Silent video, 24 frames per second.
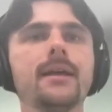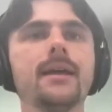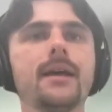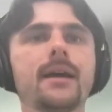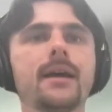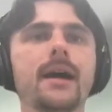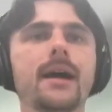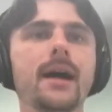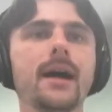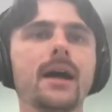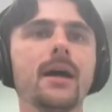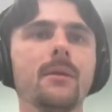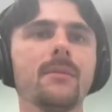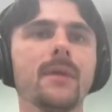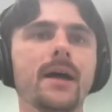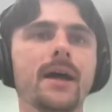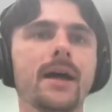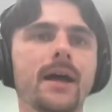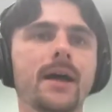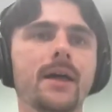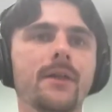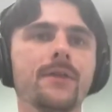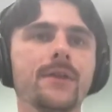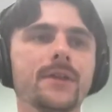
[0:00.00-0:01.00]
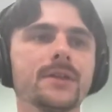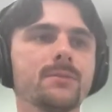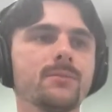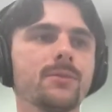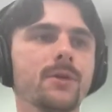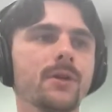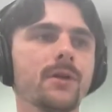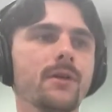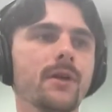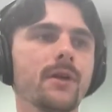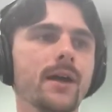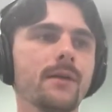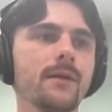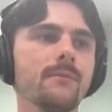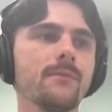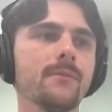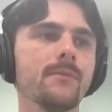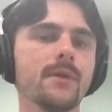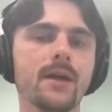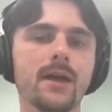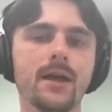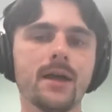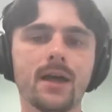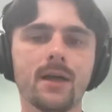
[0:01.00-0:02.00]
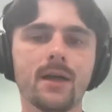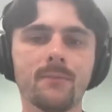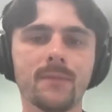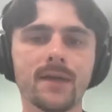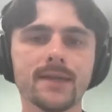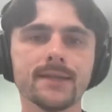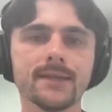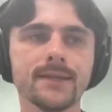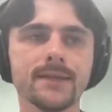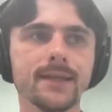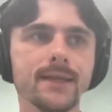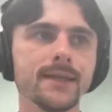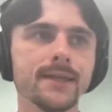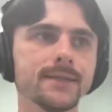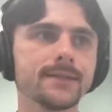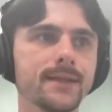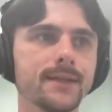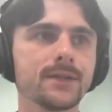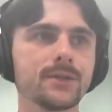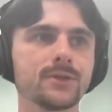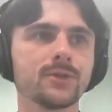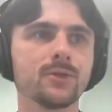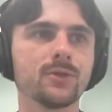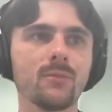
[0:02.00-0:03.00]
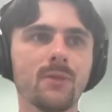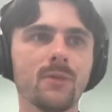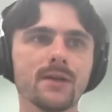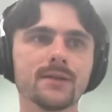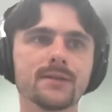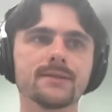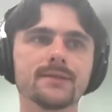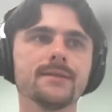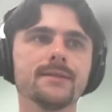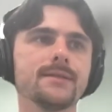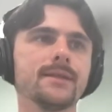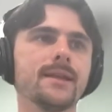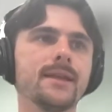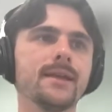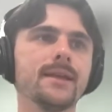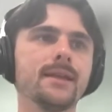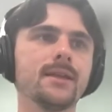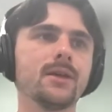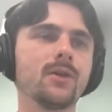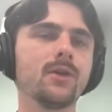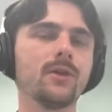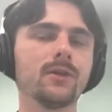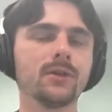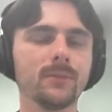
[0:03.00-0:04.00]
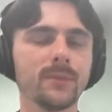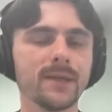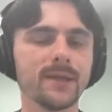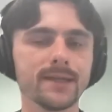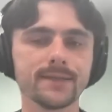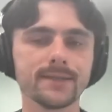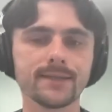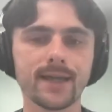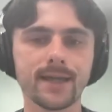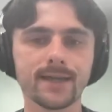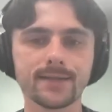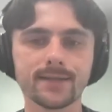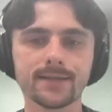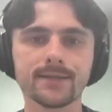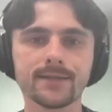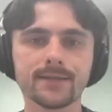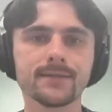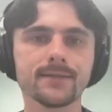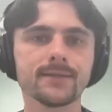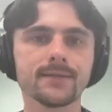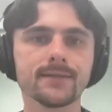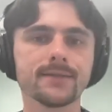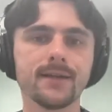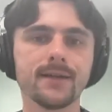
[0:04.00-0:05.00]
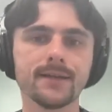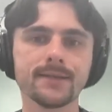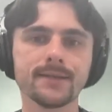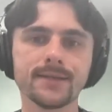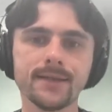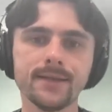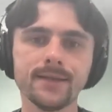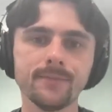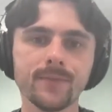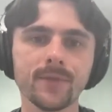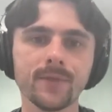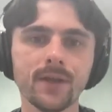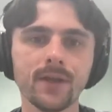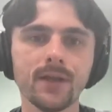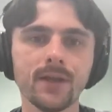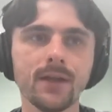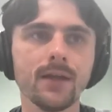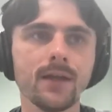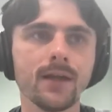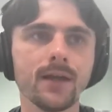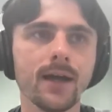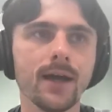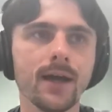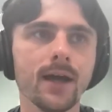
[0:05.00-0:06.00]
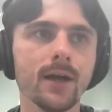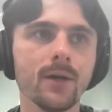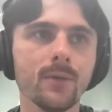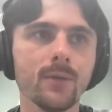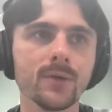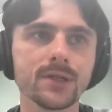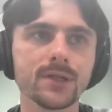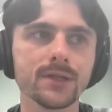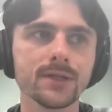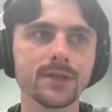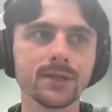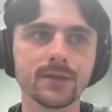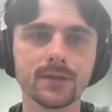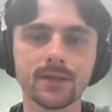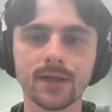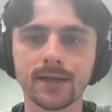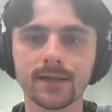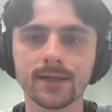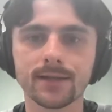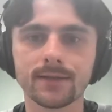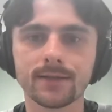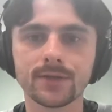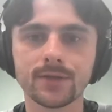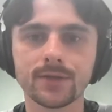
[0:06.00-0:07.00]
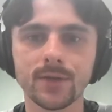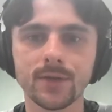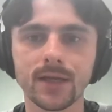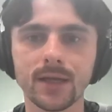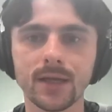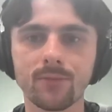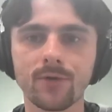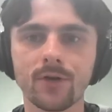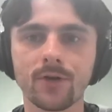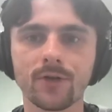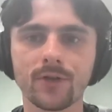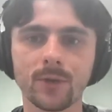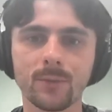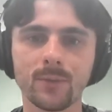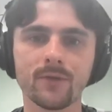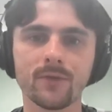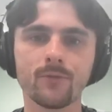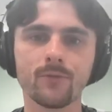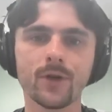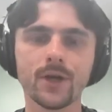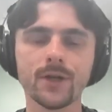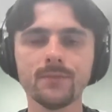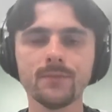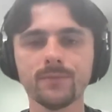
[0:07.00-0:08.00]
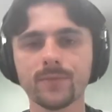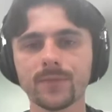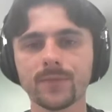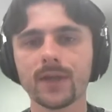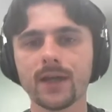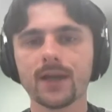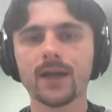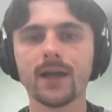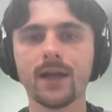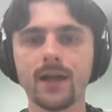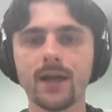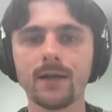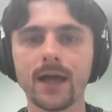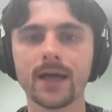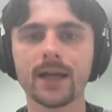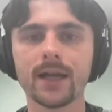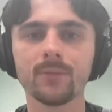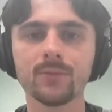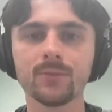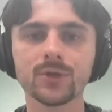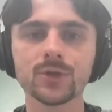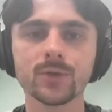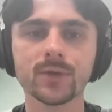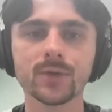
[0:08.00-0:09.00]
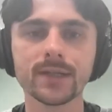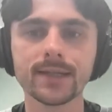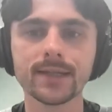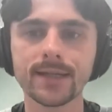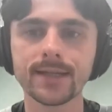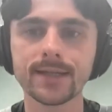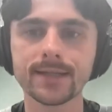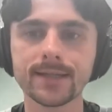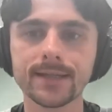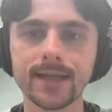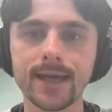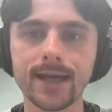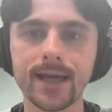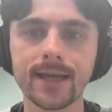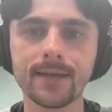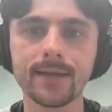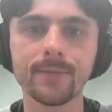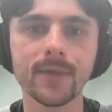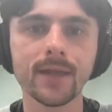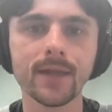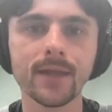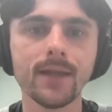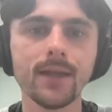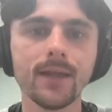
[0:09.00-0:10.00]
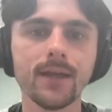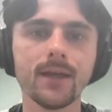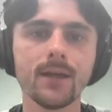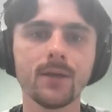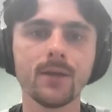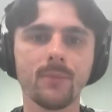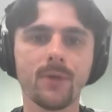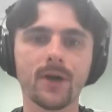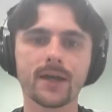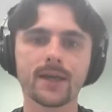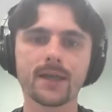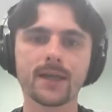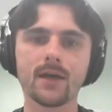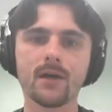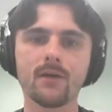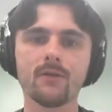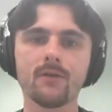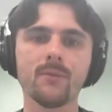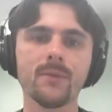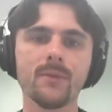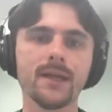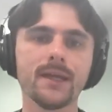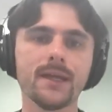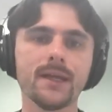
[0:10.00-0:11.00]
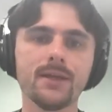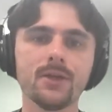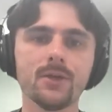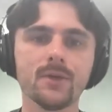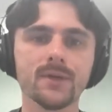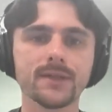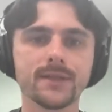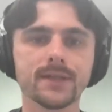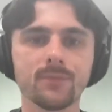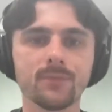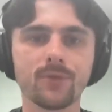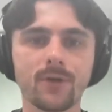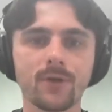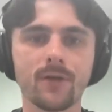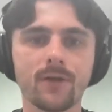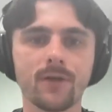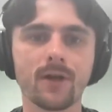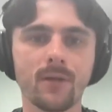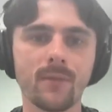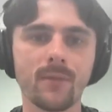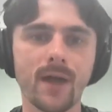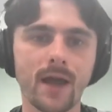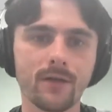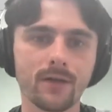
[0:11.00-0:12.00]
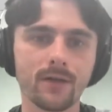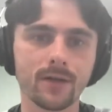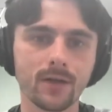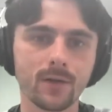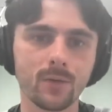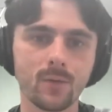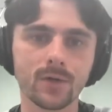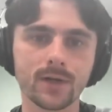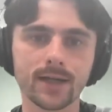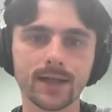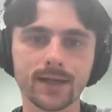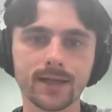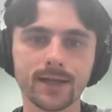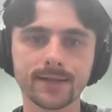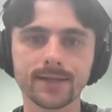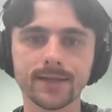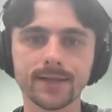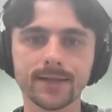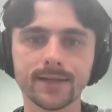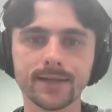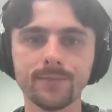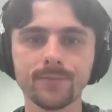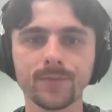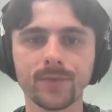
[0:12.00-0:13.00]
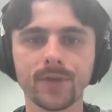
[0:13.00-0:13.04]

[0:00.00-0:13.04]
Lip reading: And this program is the International Masters in Economy, State and Society, which is a 2-year program that we run. And I'm joined here today by Chiara, Amini, who is the program area coordinator.